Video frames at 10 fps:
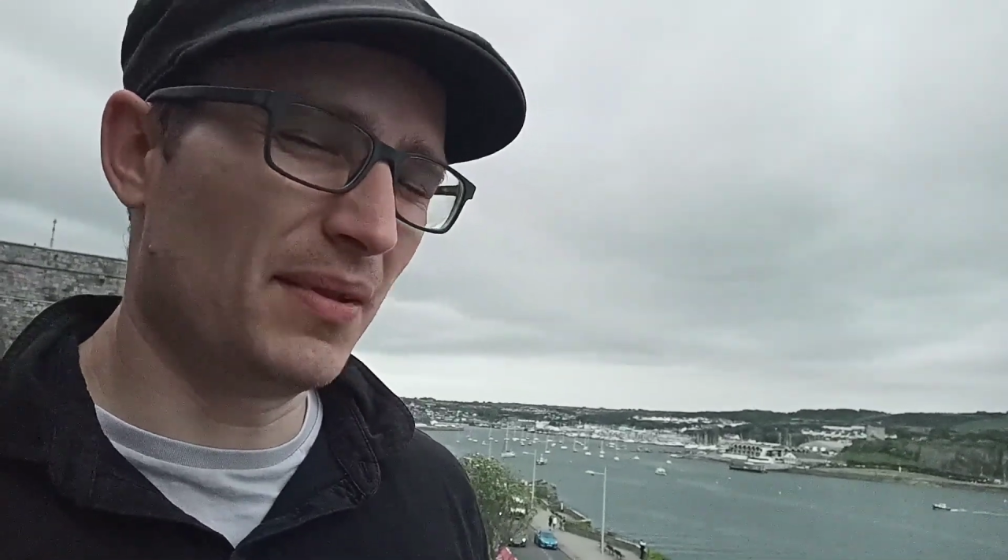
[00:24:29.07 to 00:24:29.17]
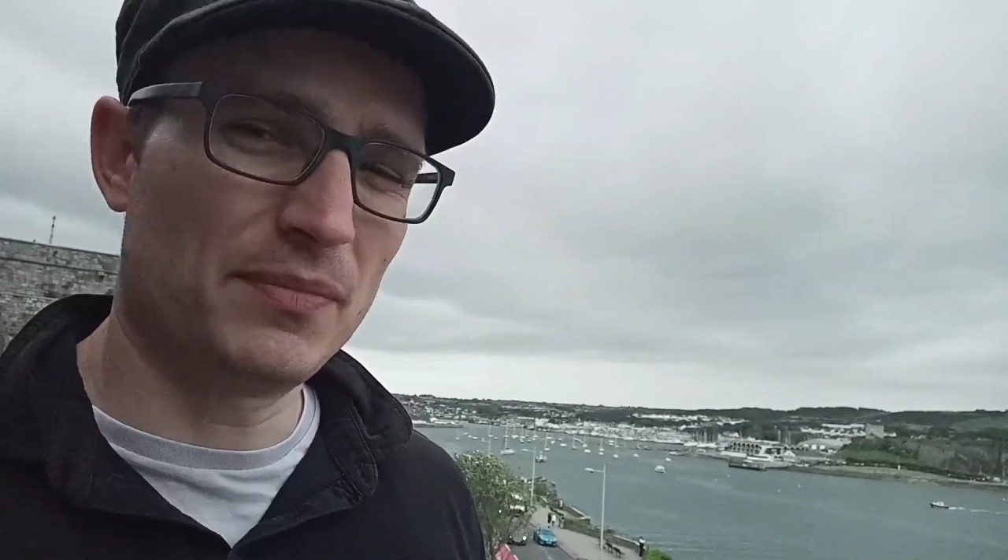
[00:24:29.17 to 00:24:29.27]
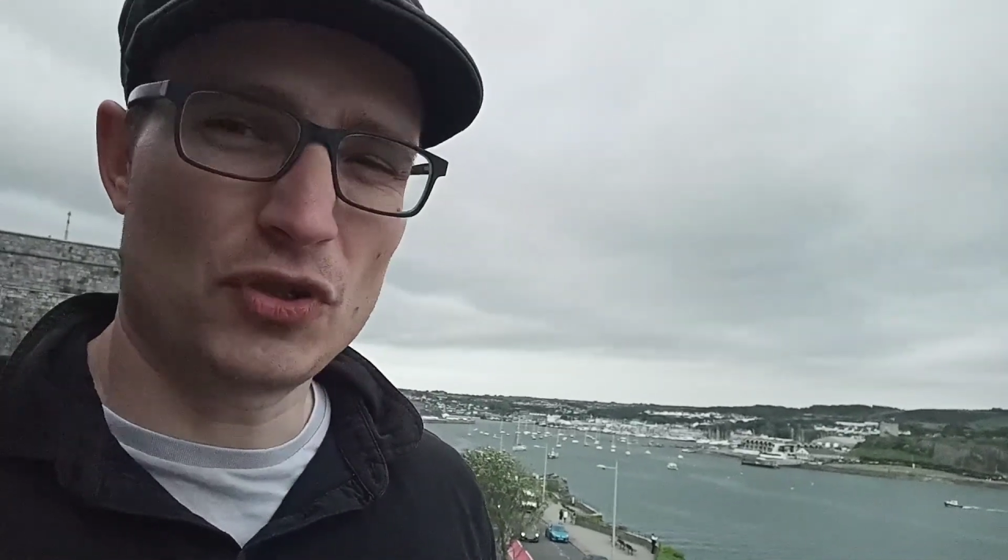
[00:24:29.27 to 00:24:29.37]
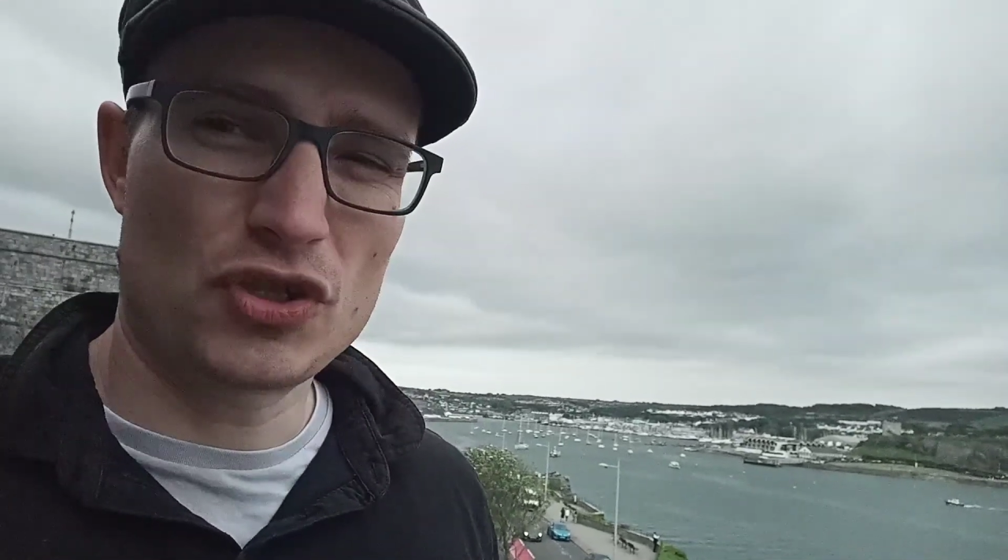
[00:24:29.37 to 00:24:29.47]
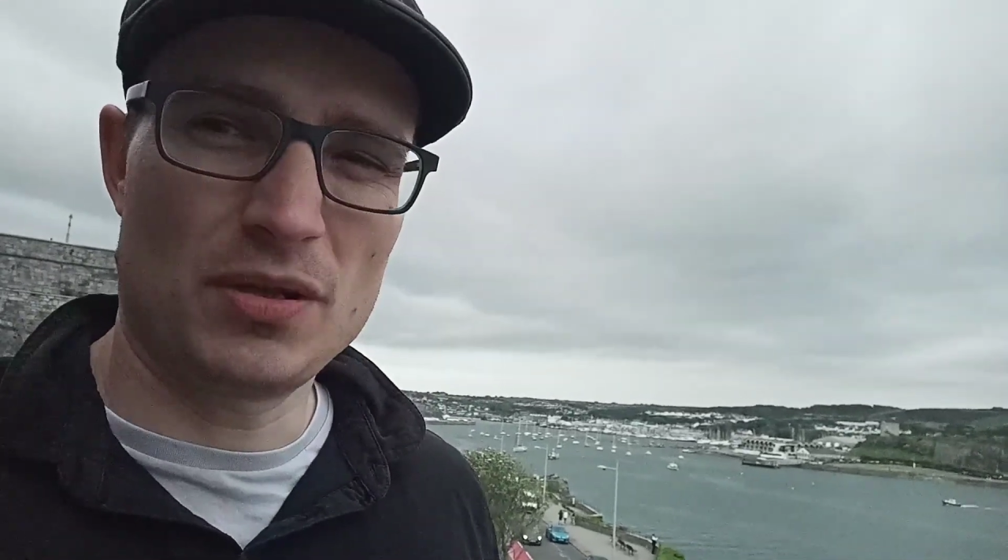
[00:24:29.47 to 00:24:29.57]
I'm
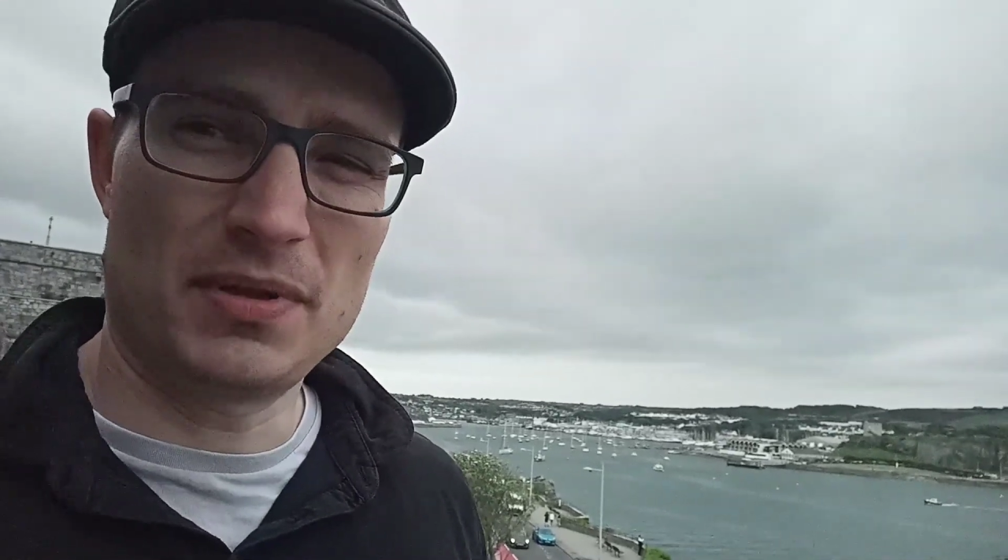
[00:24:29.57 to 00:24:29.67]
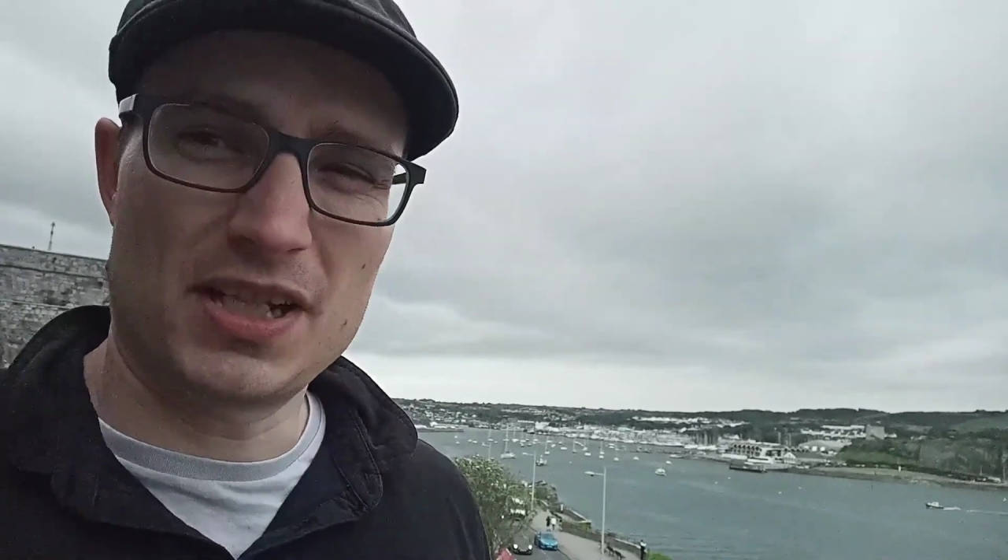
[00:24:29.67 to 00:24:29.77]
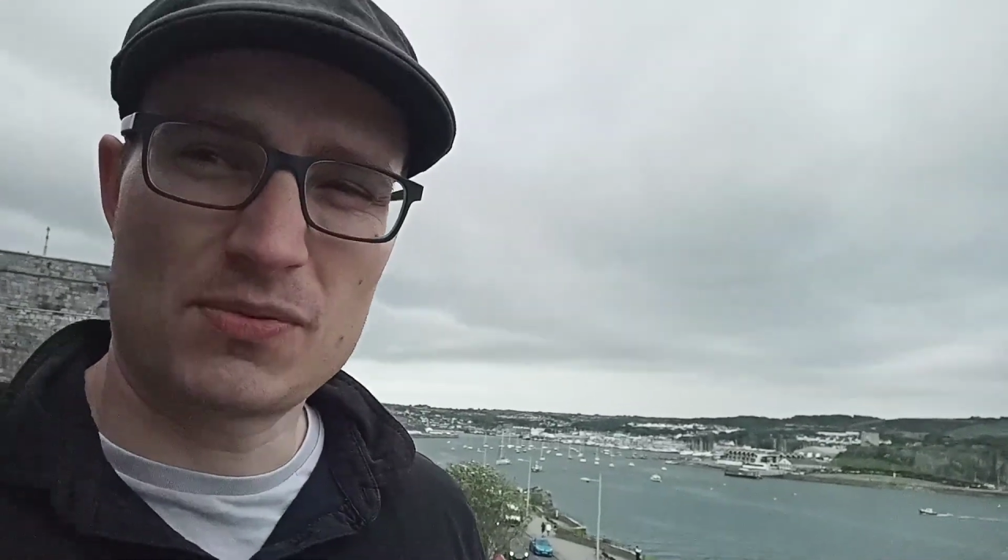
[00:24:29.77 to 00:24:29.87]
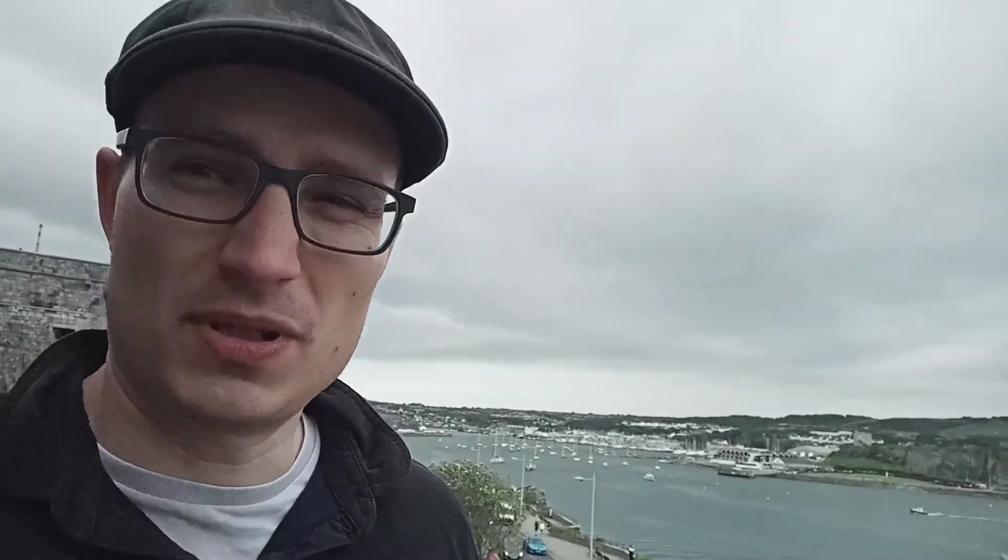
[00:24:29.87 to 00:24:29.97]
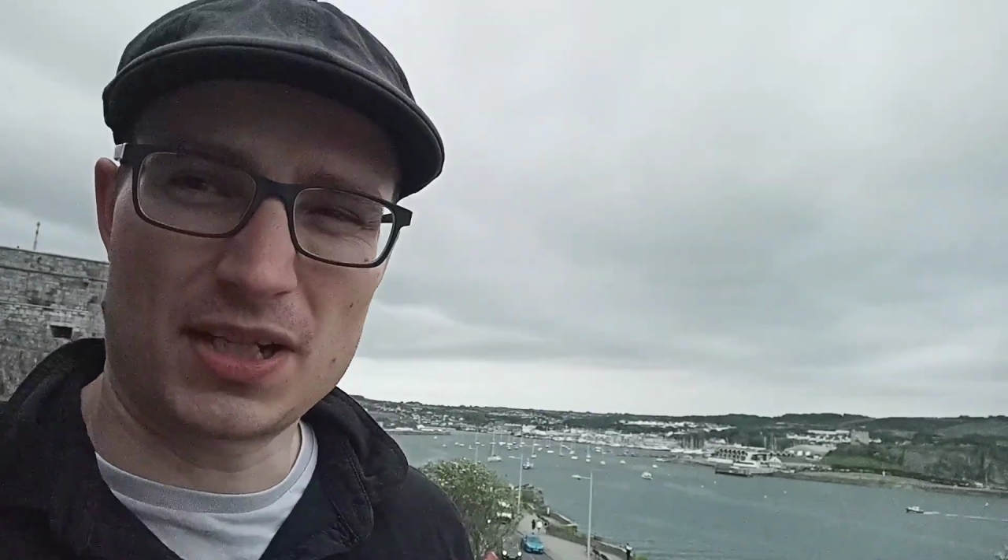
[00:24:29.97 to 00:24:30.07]
not sure about
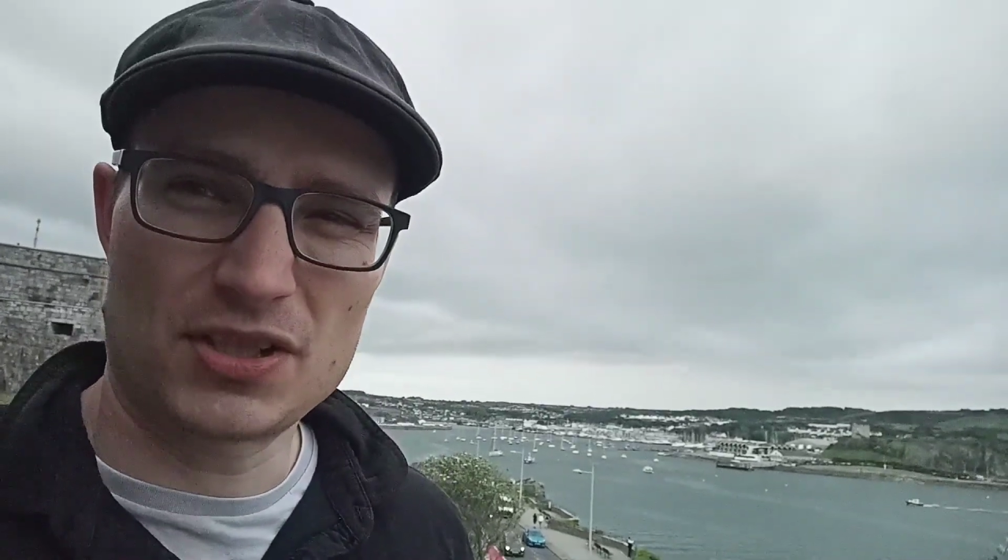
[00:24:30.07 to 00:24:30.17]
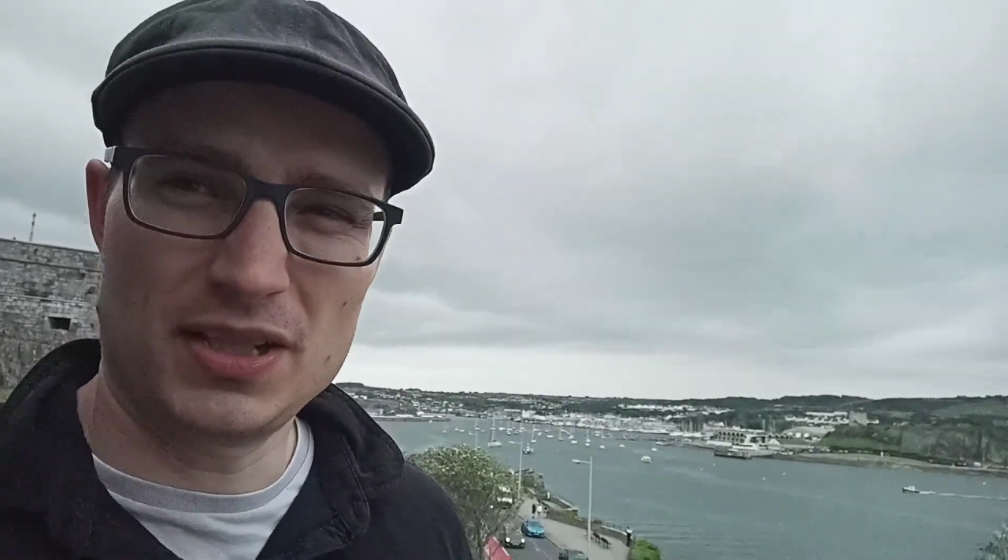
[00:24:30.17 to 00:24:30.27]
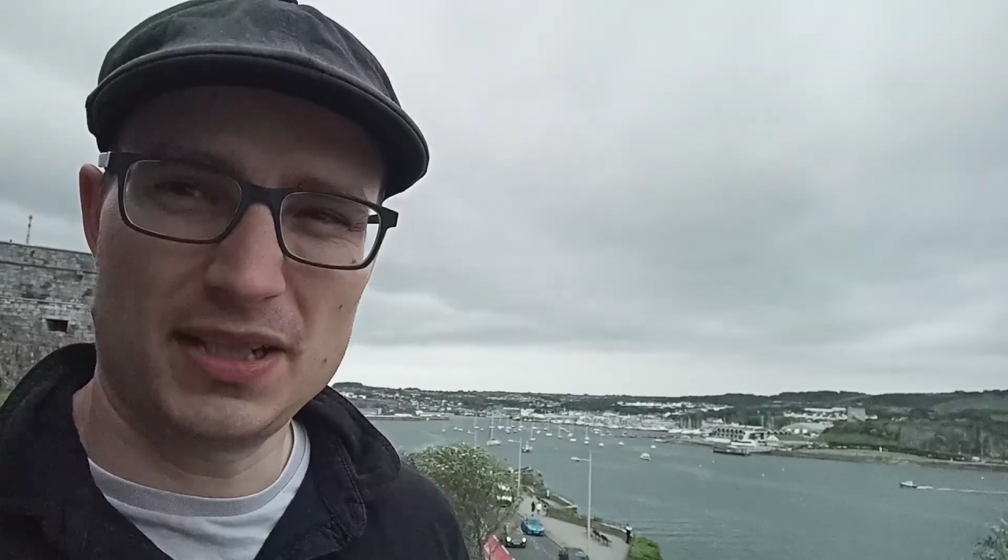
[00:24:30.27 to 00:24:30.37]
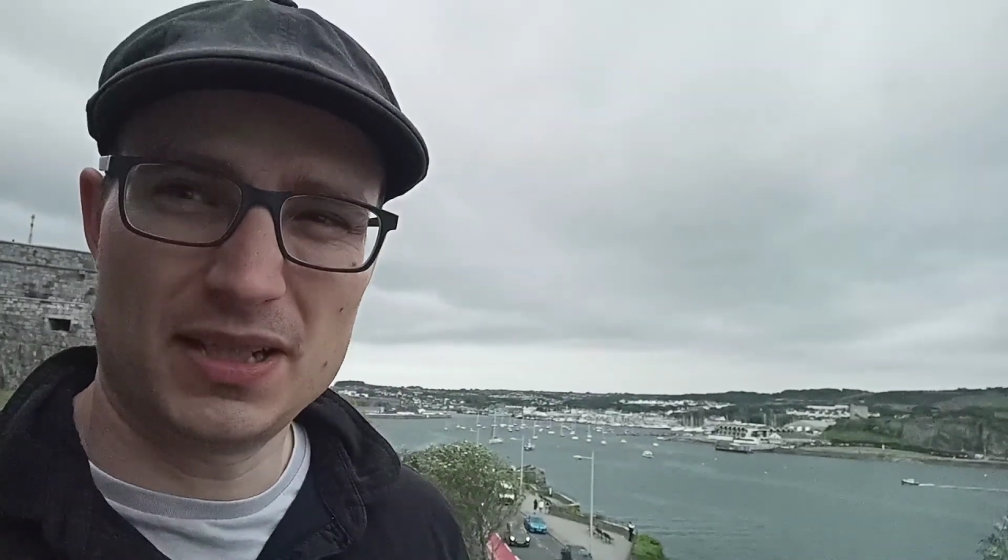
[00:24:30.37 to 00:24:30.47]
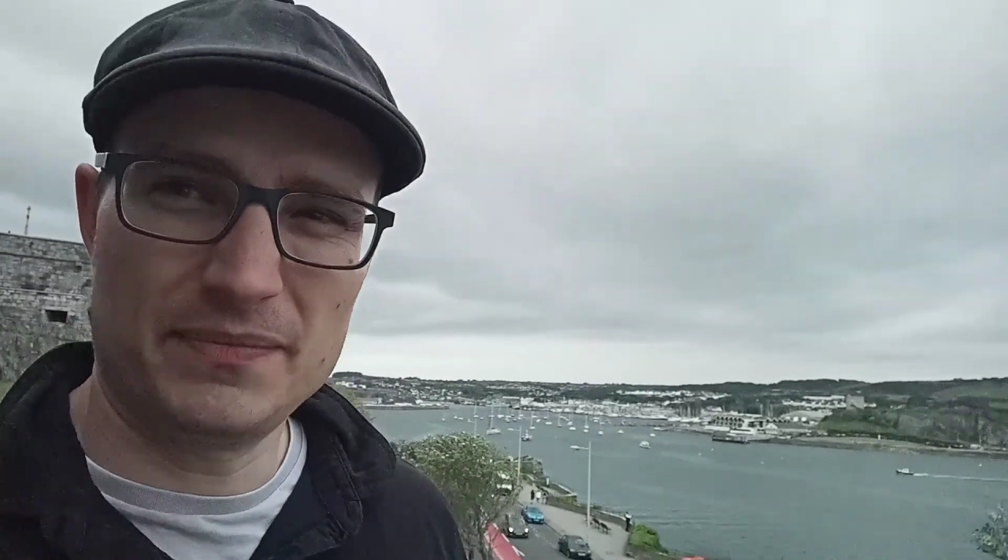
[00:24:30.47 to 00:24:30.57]
this one actually.